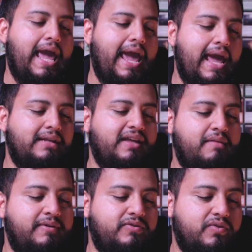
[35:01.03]
and
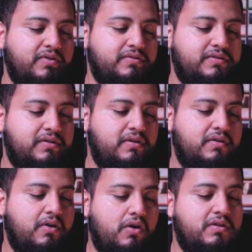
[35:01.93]
damage rolls
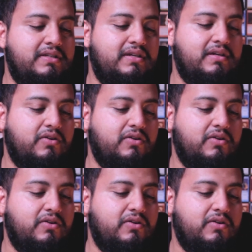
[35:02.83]
only to the